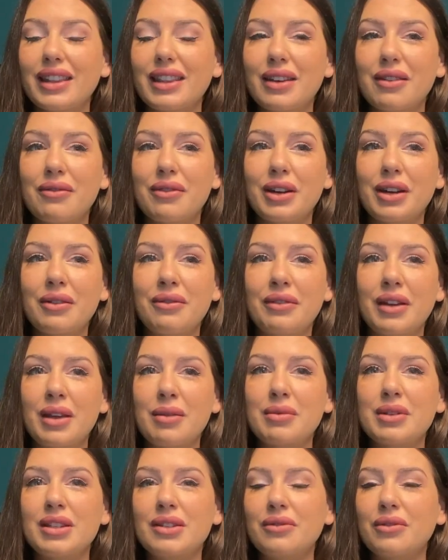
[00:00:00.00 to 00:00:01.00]
they're very
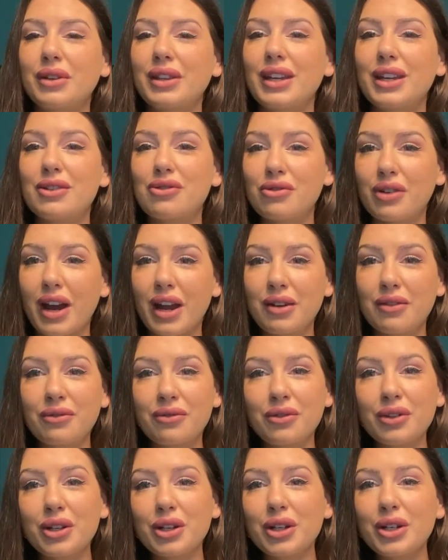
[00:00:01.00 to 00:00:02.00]
famous for their dried
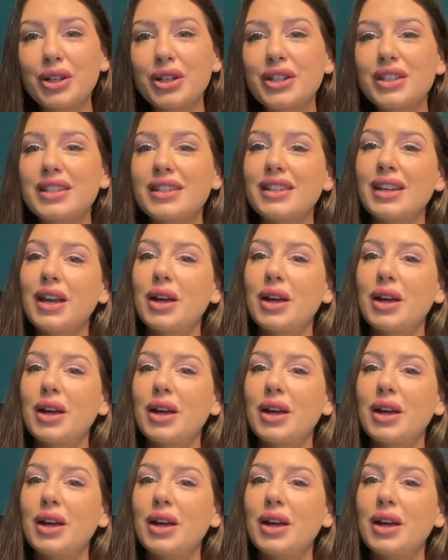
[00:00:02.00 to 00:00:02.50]
fruits,